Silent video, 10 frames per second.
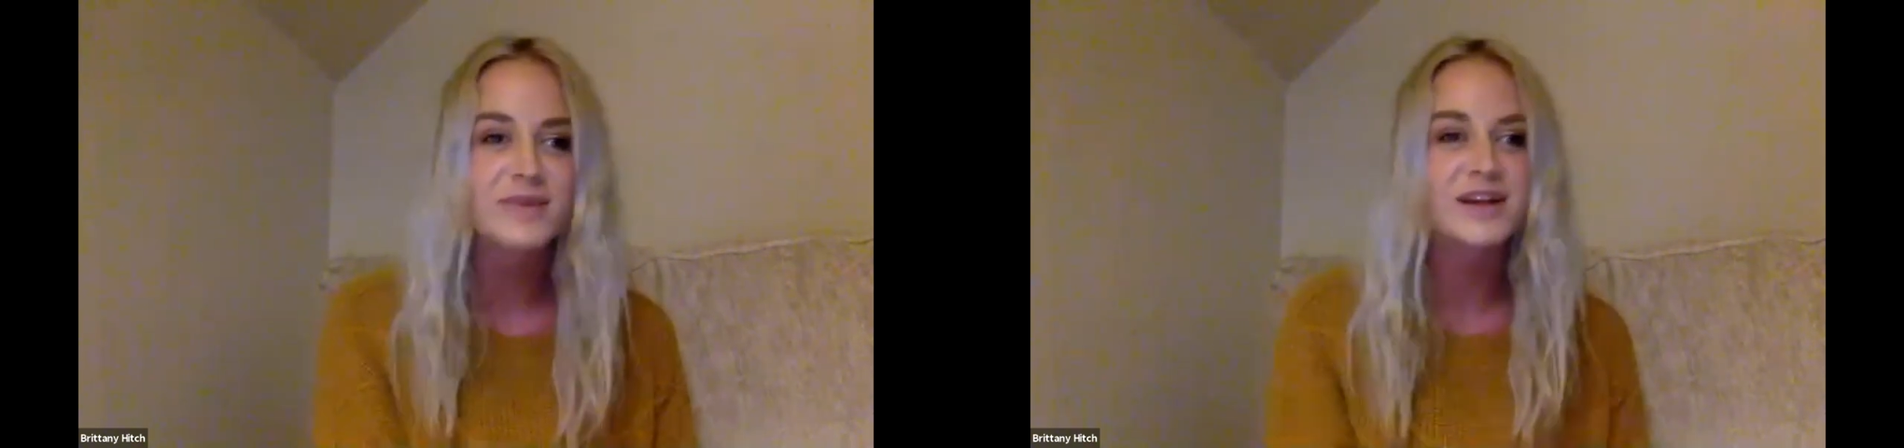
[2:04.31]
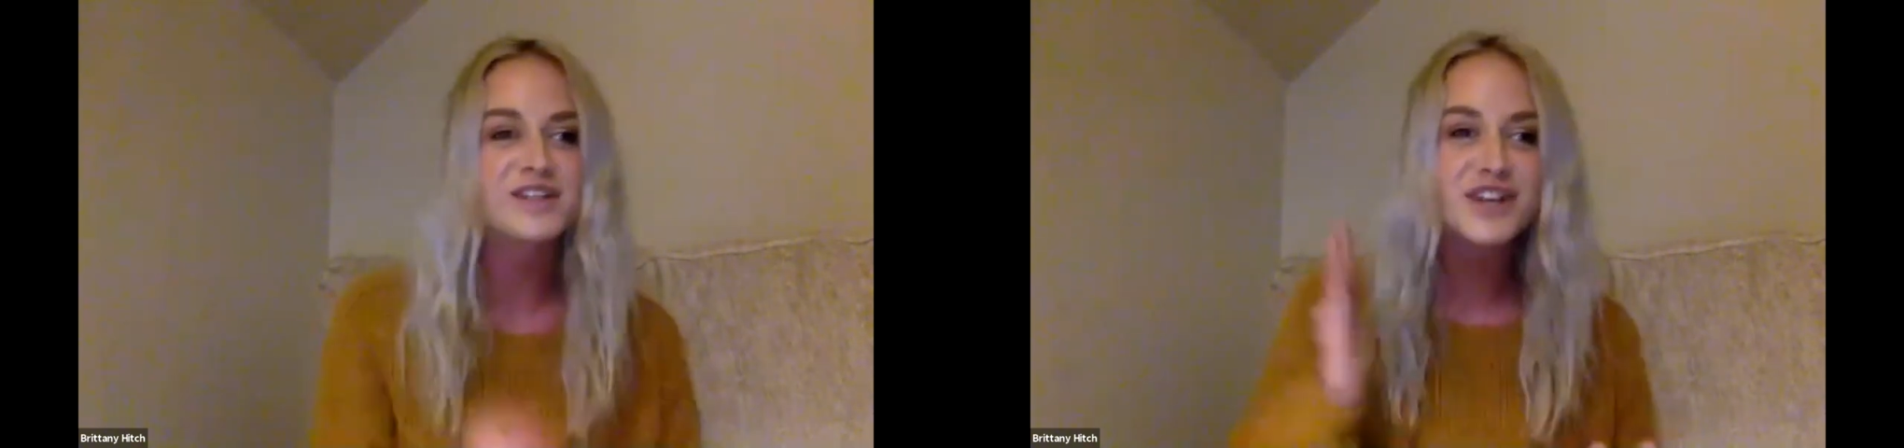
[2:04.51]

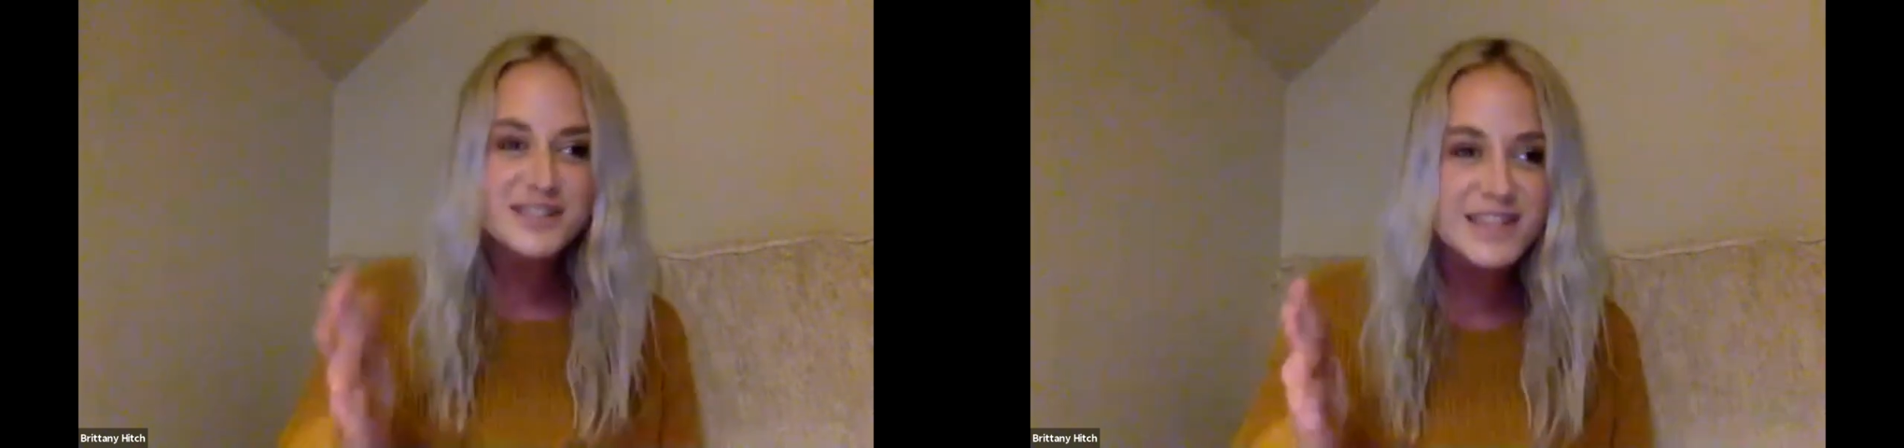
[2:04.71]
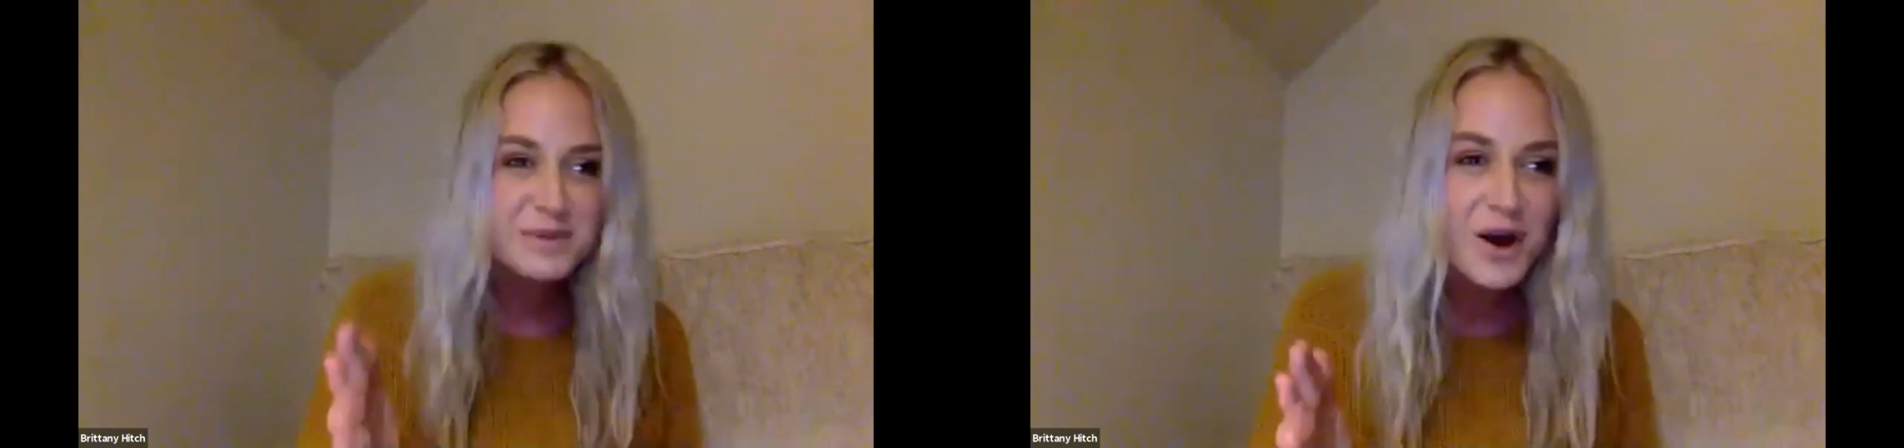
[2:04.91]
Like, just
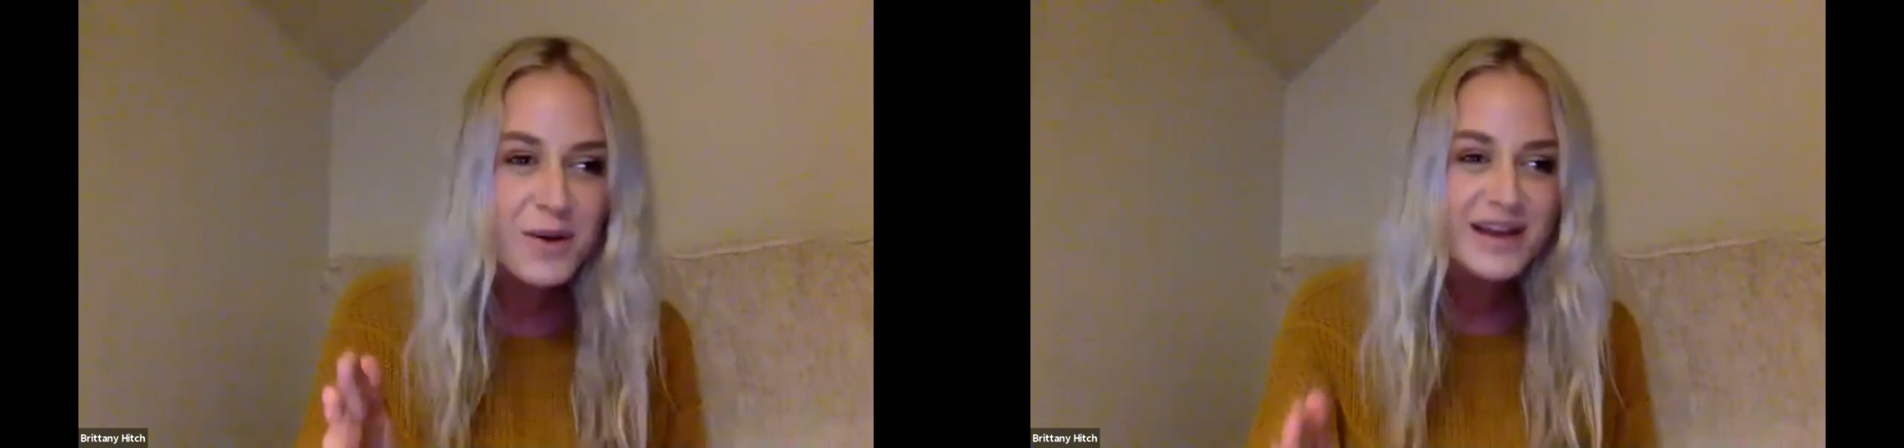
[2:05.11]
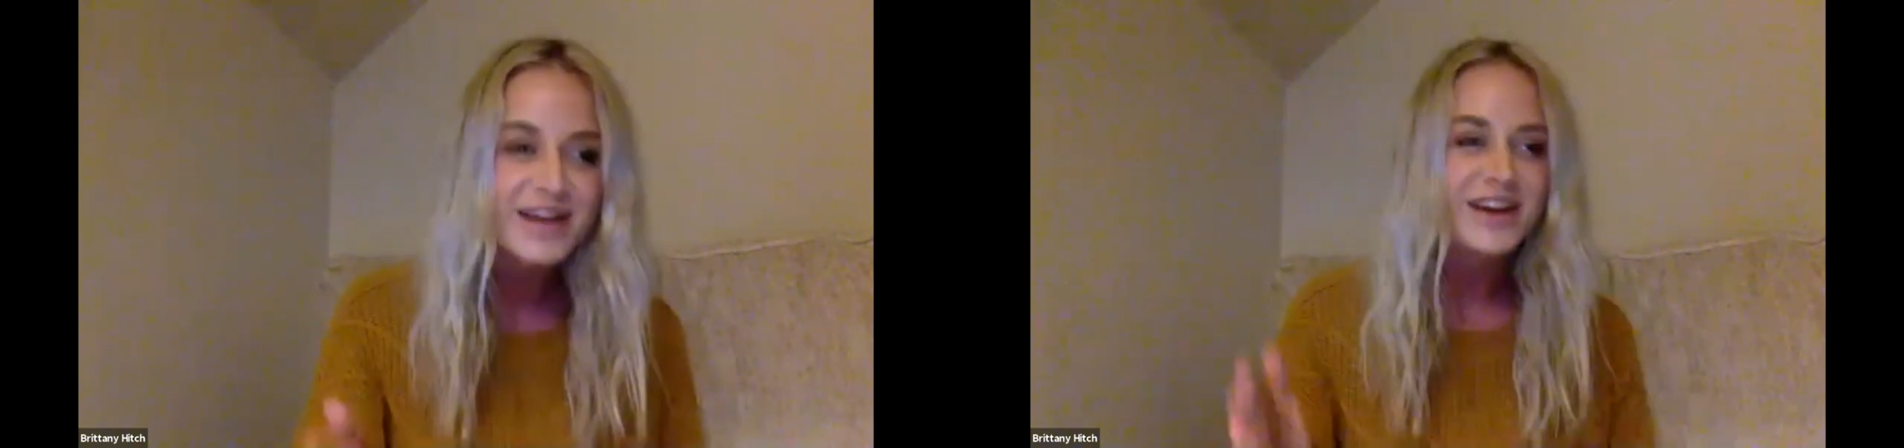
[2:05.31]
keep
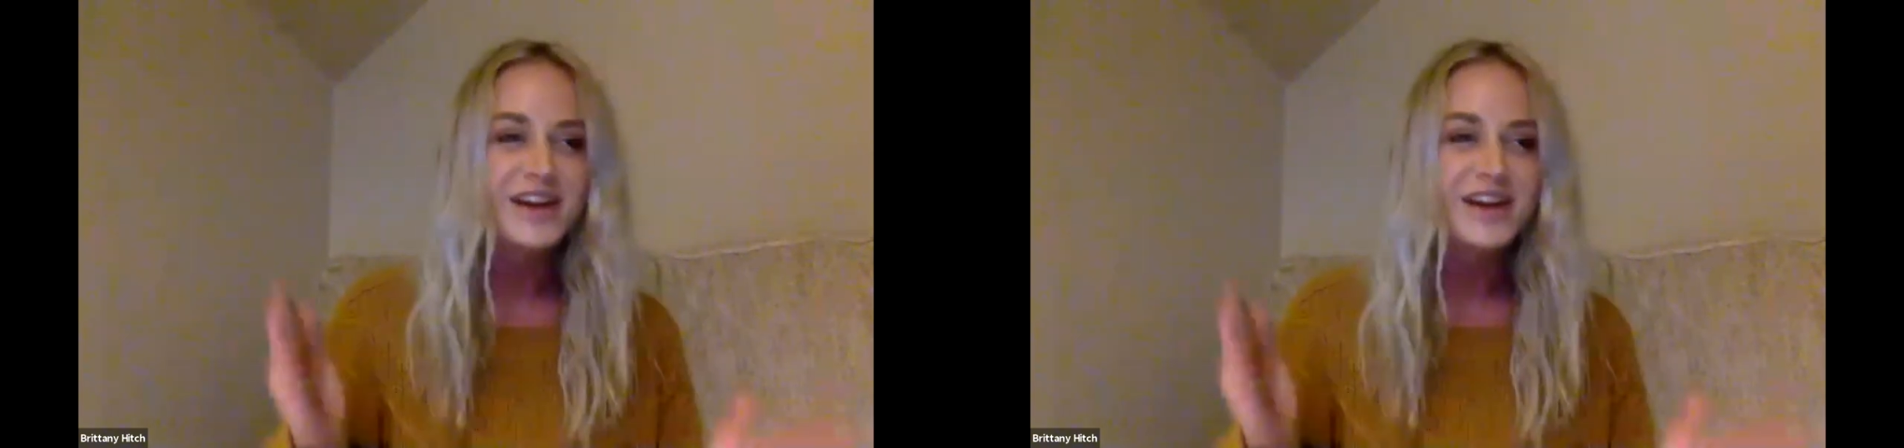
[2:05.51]
going.